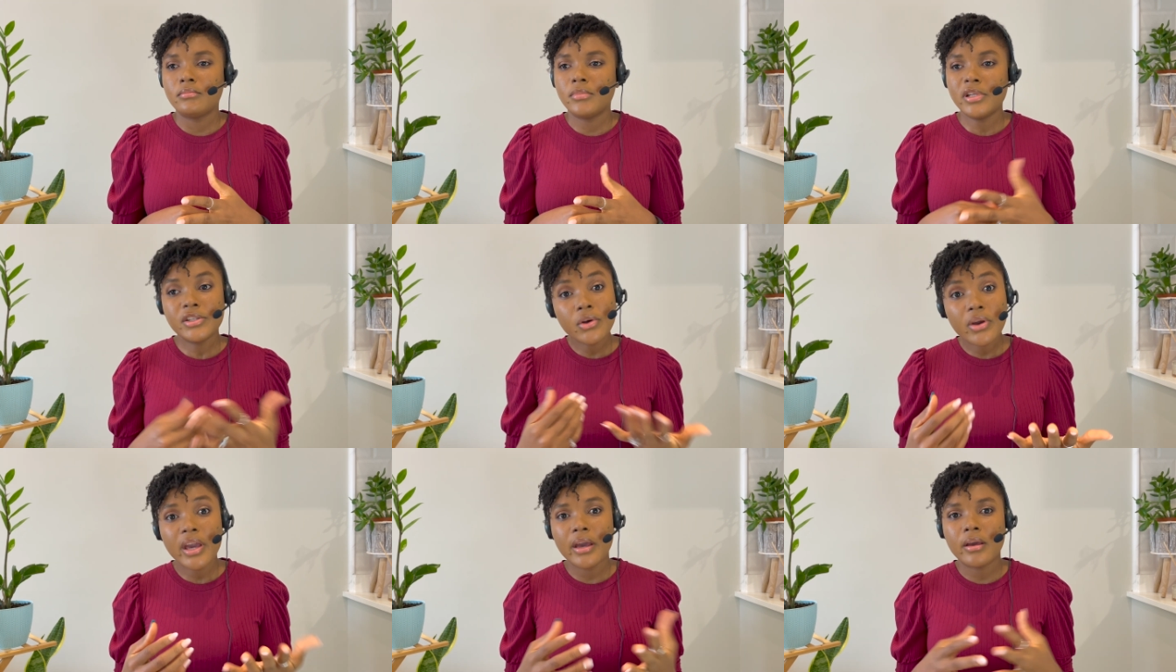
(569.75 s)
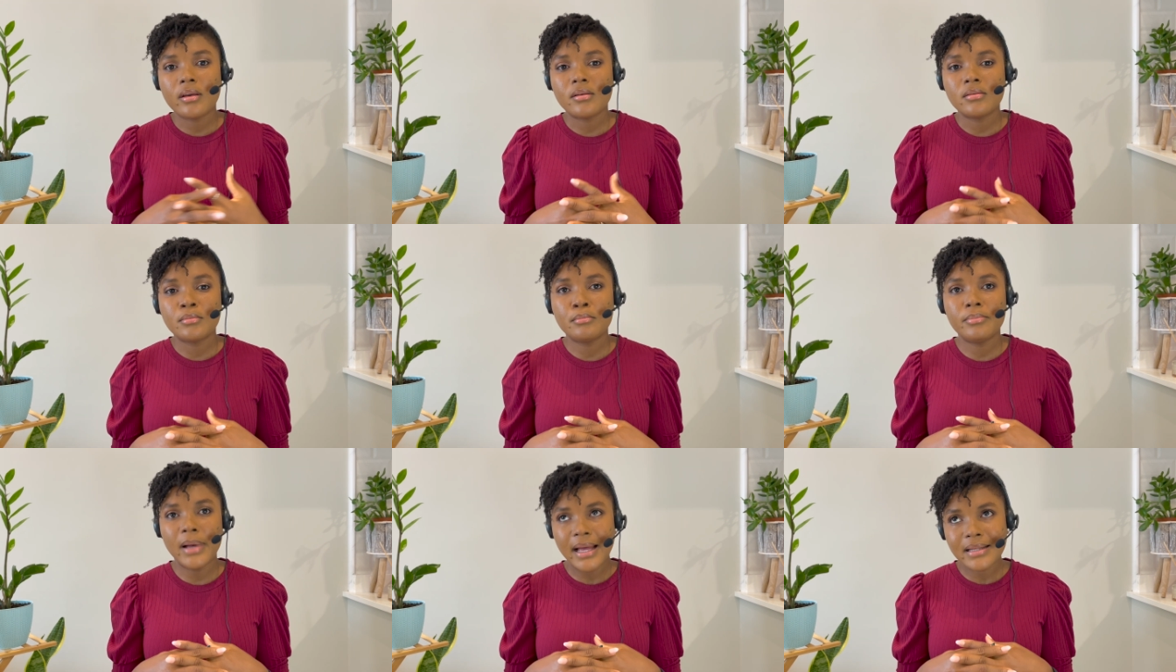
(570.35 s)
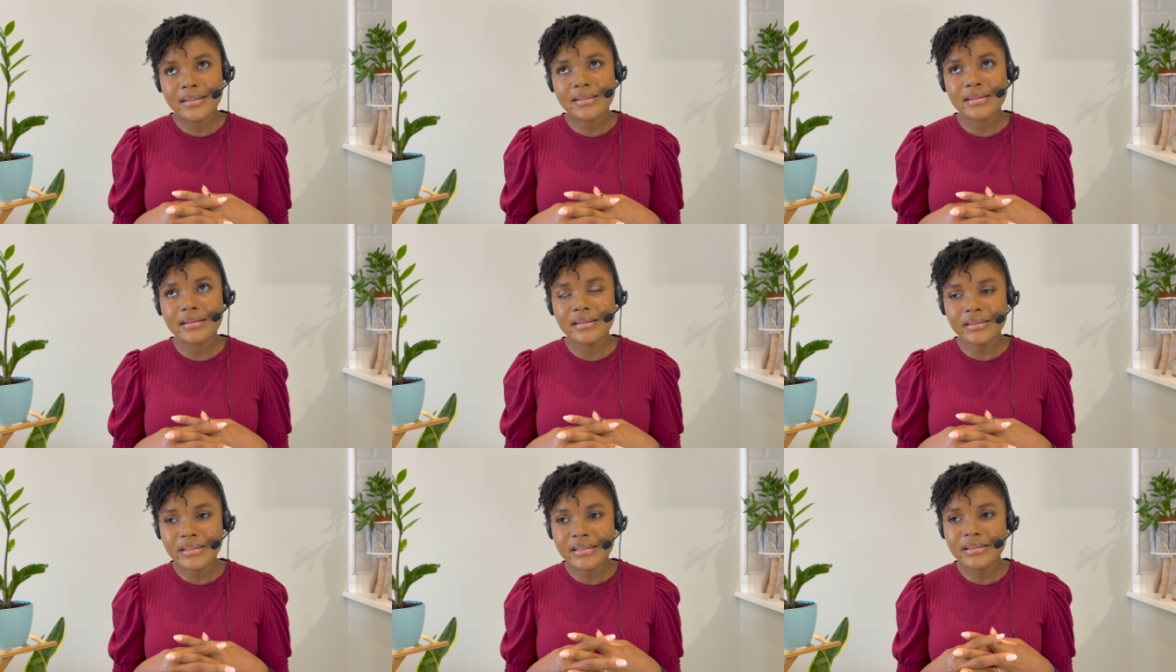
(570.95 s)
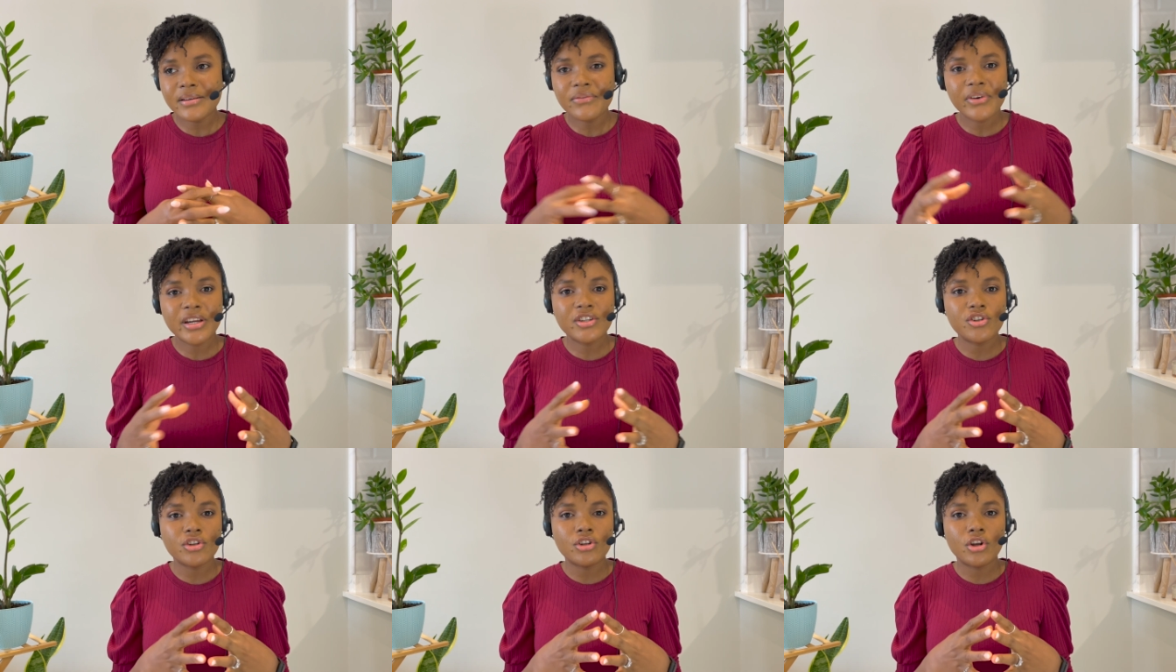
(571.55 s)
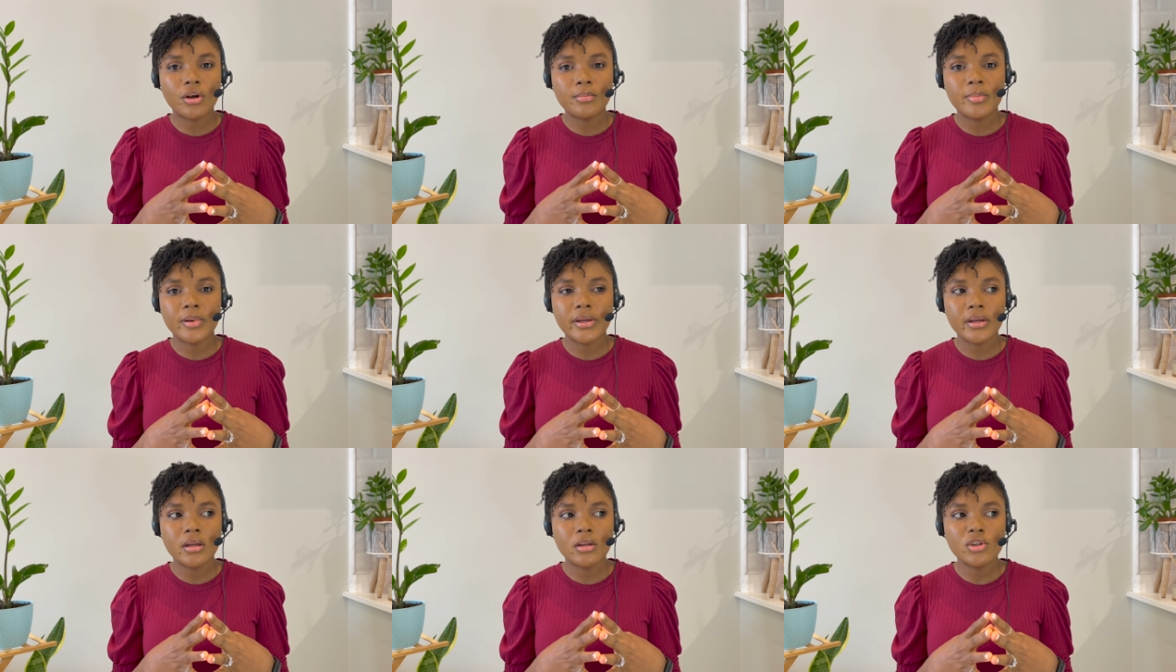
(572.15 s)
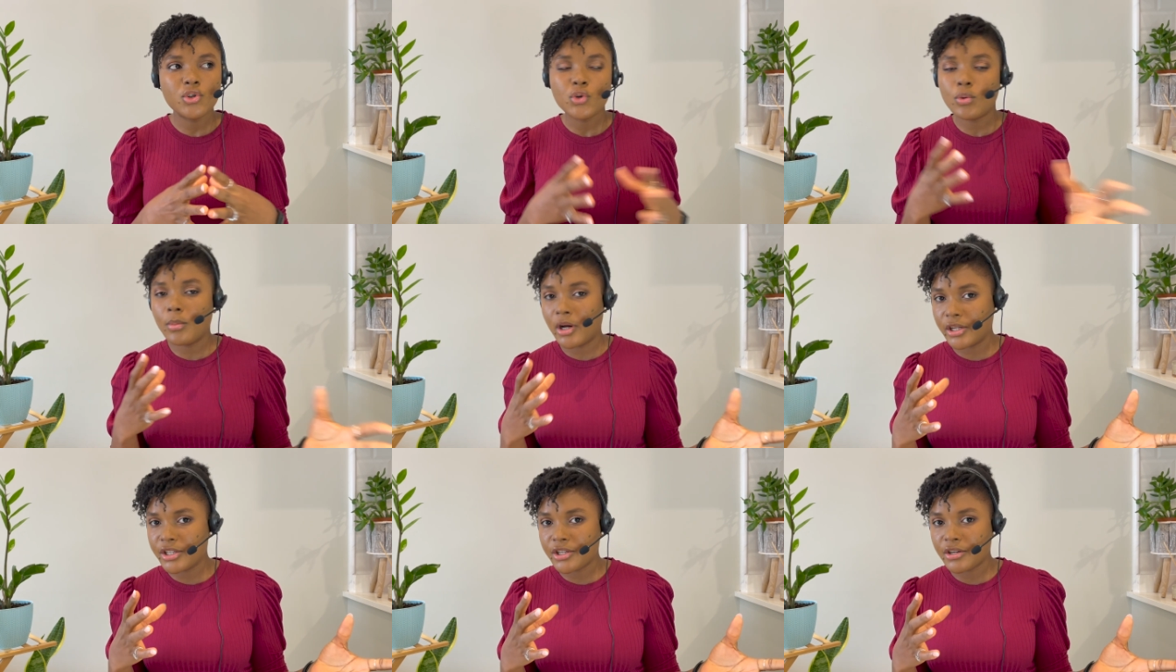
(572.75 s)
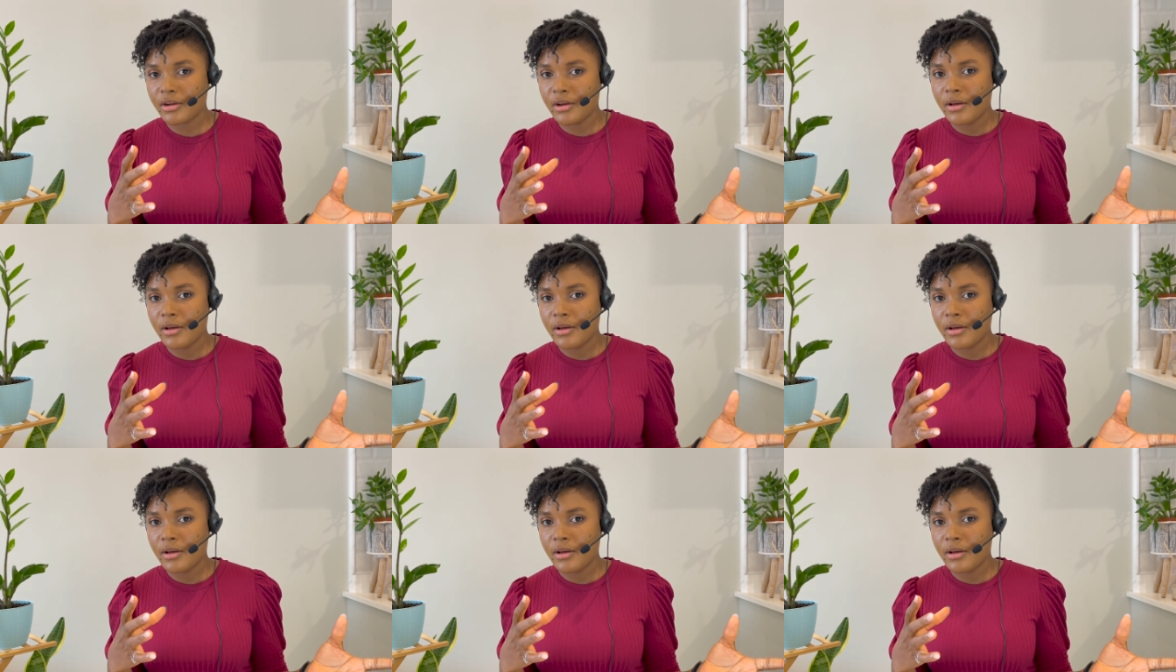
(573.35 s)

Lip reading: It's okay, but the difference should not be too much.